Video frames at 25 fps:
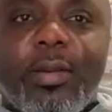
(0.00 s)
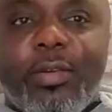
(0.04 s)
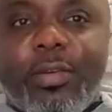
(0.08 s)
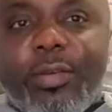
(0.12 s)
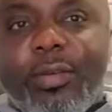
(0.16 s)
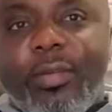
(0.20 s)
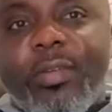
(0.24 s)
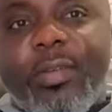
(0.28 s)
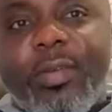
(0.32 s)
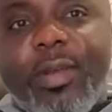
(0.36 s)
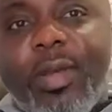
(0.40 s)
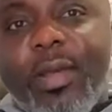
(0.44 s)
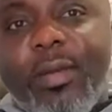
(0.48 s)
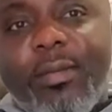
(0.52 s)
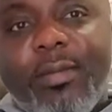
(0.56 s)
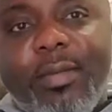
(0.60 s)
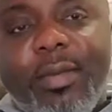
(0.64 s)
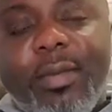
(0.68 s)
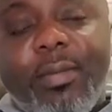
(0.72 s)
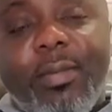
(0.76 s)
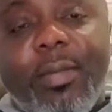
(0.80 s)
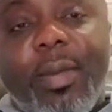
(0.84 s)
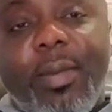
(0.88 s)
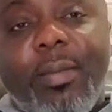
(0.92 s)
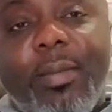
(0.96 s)
just have it
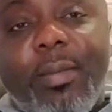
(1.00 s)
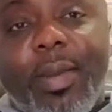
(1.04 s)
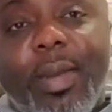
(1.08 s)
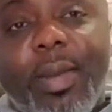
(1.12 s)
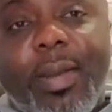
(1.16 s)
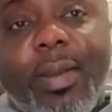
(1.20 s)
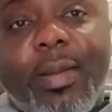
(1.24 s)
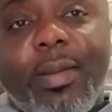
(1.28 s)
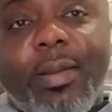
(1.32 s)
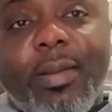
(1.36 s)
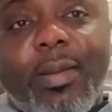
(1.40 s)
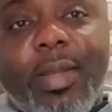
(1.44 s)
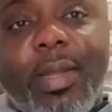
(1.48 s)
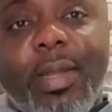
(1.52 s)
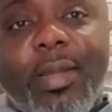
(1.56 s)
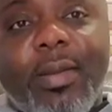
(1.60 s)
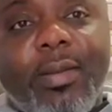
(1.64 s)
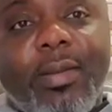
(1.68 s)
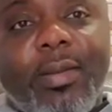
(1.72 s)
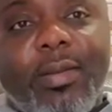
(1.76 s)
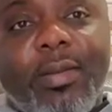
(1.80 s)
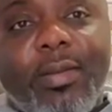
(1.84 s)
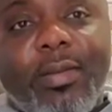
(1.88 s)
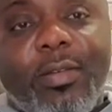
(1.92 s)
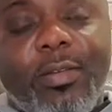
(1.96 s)
in my mind that
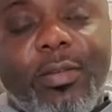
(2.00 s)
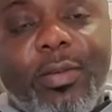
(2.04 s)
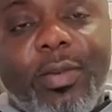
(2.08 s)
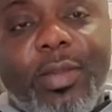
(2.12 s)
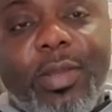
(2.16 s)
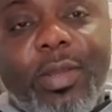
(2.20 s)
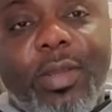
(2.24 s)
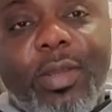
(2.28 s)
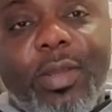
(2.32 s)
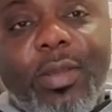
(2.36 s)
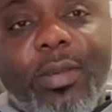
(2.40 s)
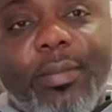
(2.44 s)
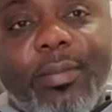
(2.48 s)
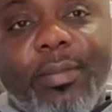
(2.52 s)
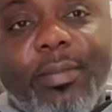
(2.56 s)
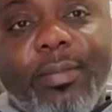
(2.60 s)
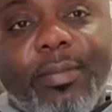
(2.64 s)
today